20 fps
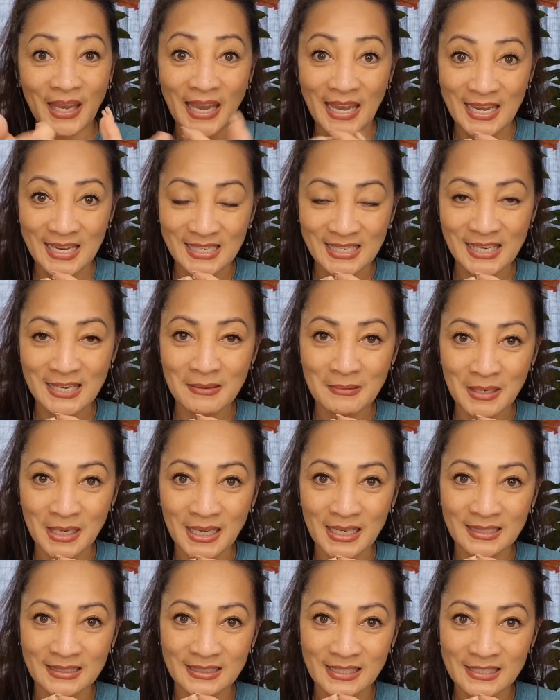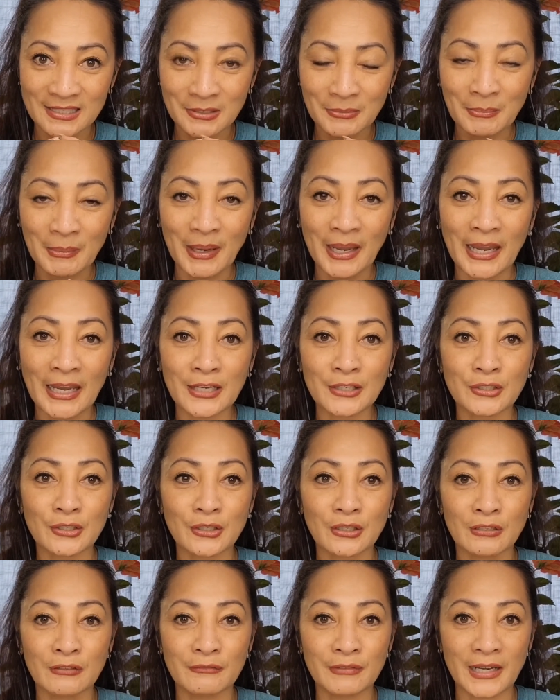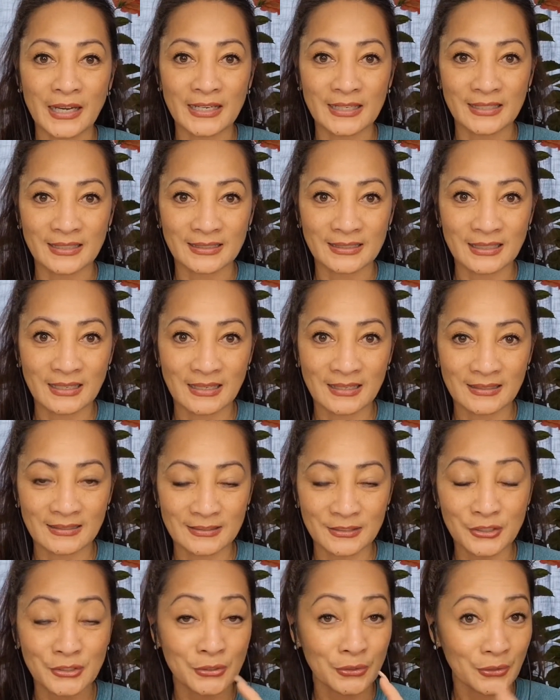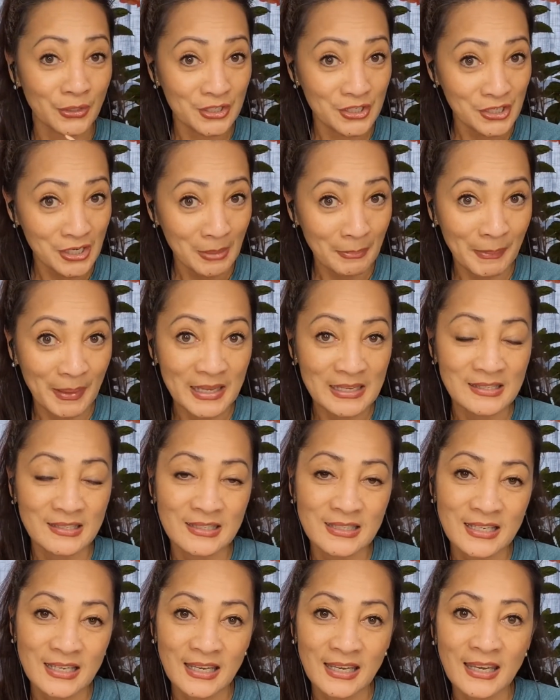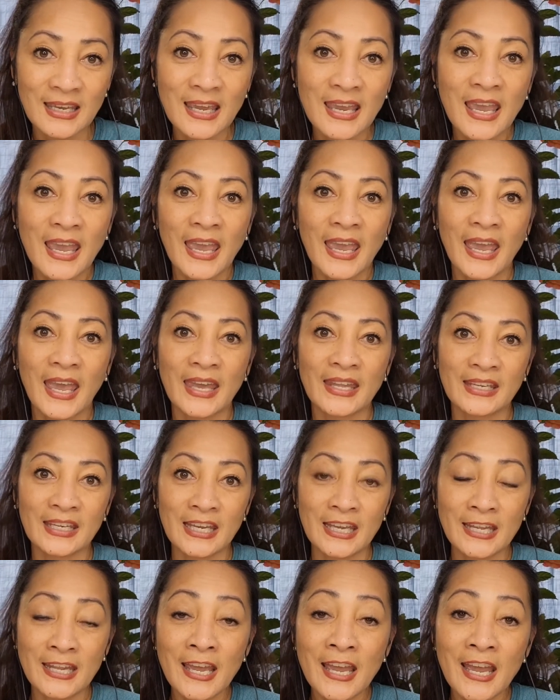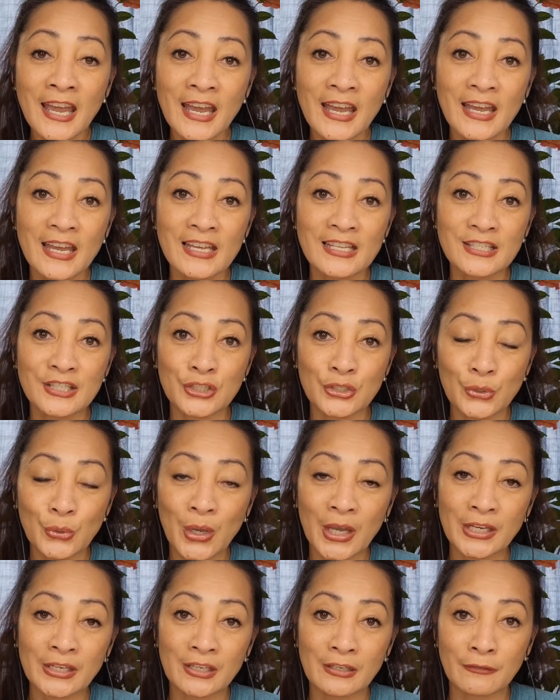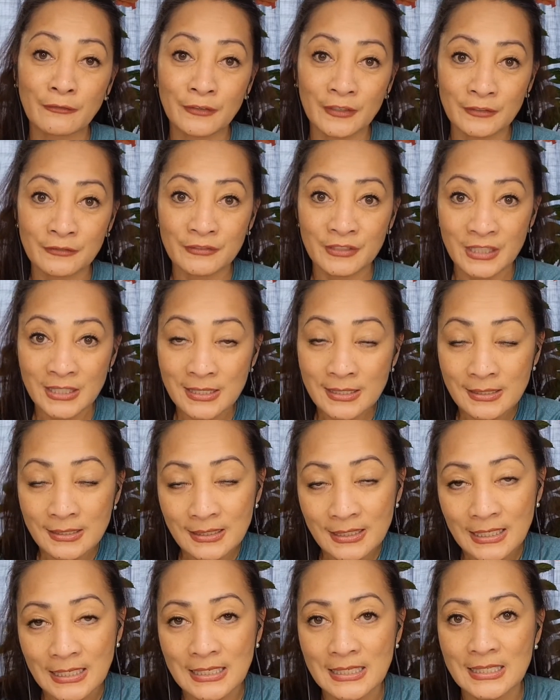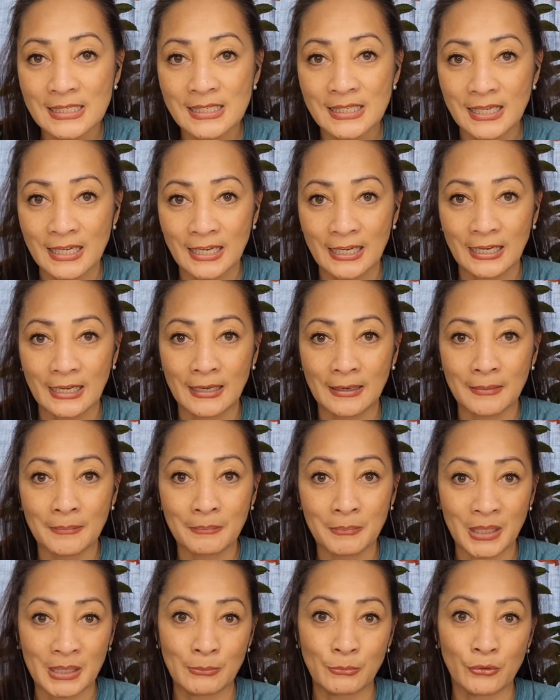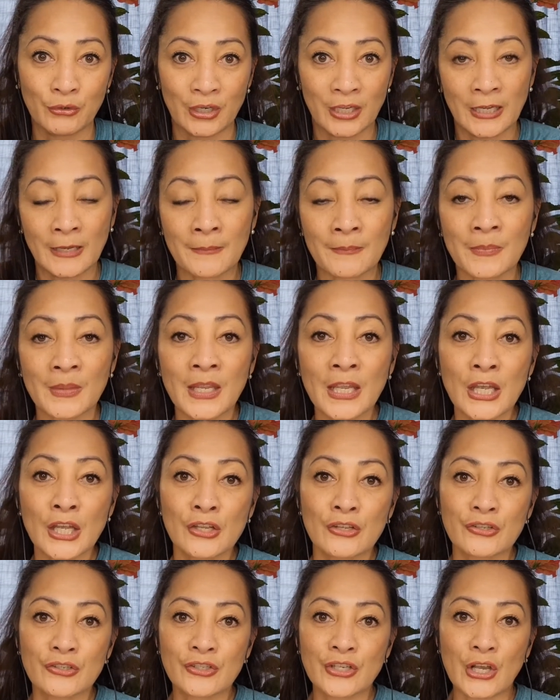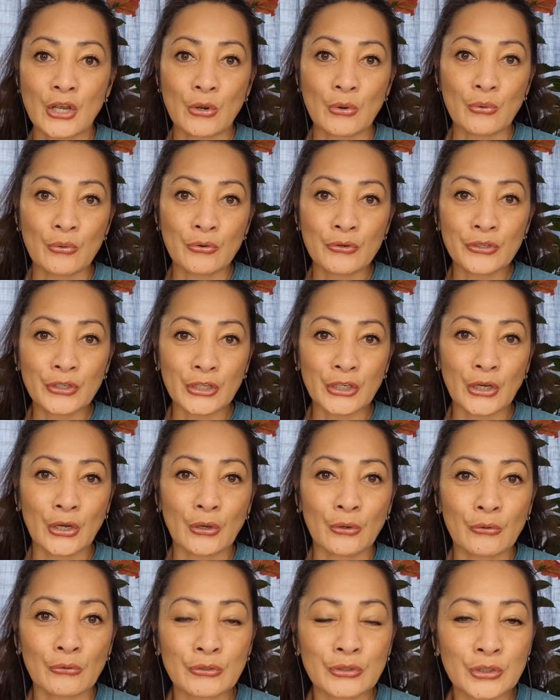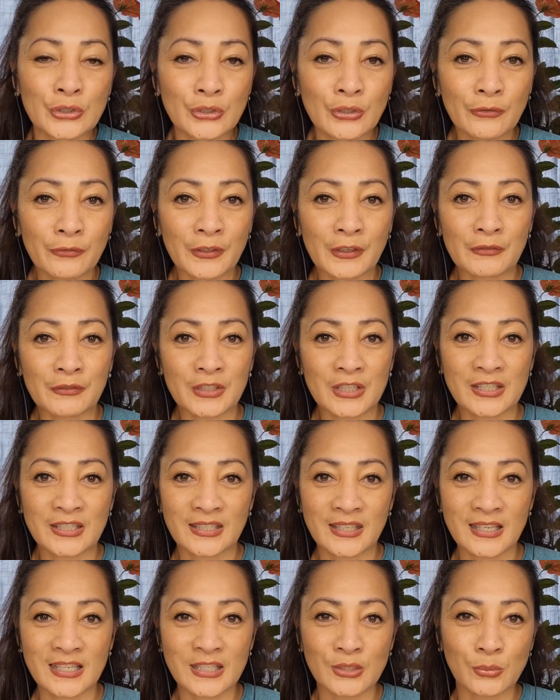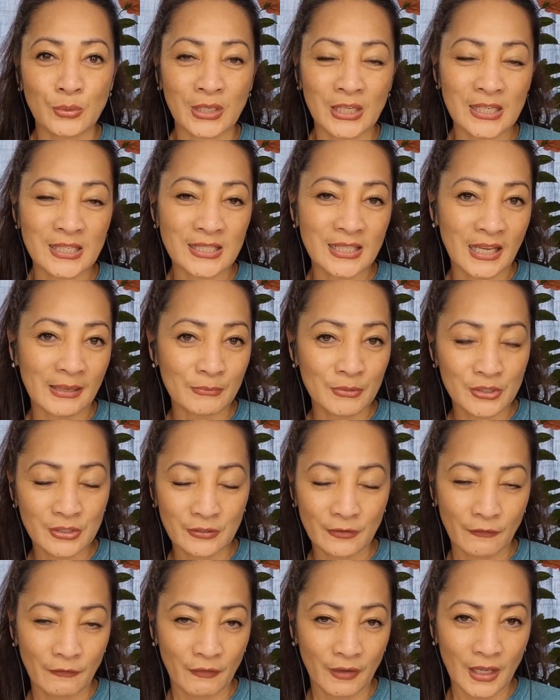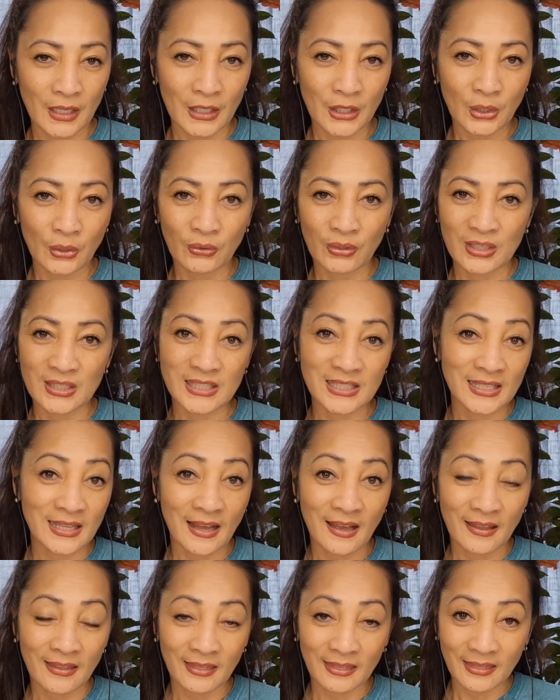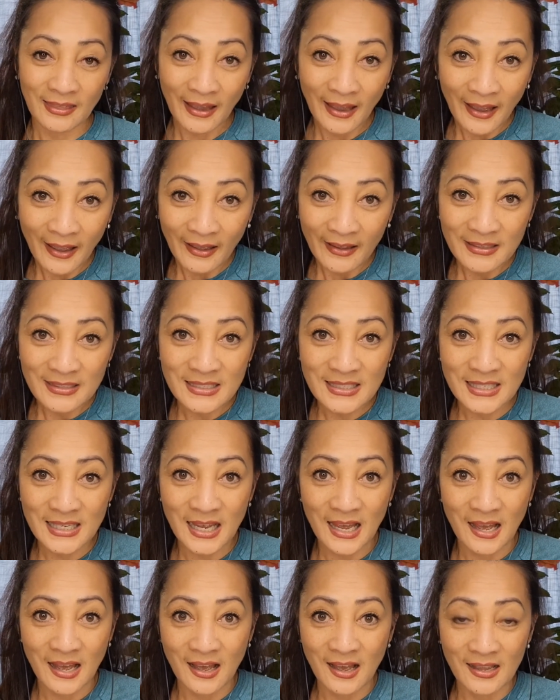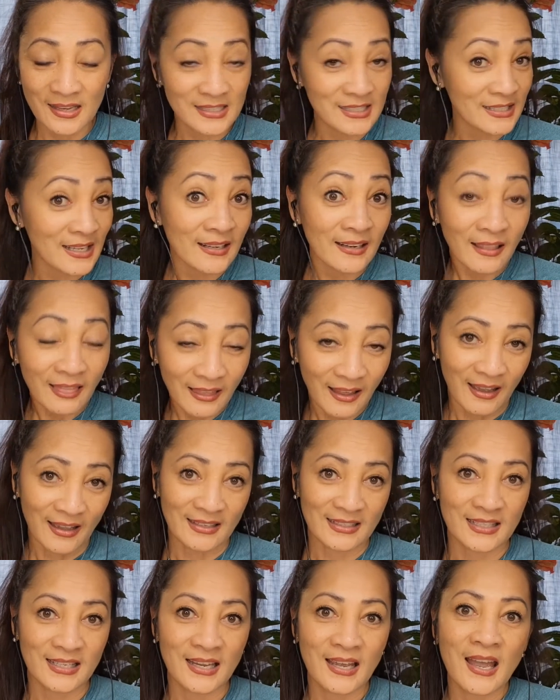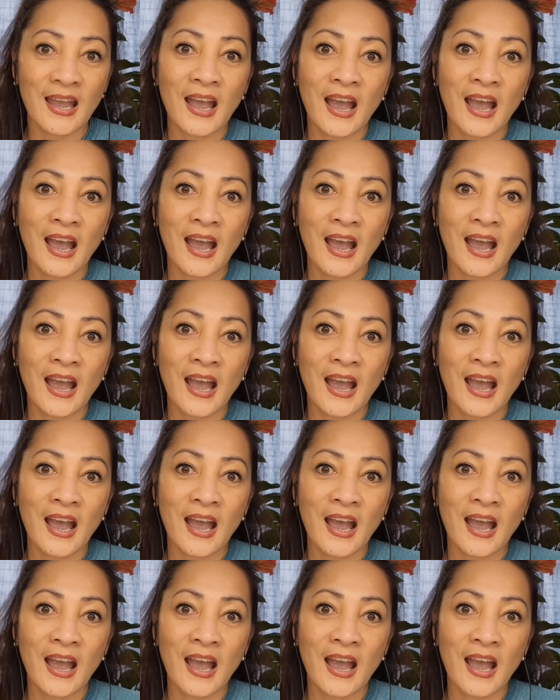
gigabyte of storage capacity, and it has 256 memory. So, you know, 256, when it comes to video, it's not that it's not a lot.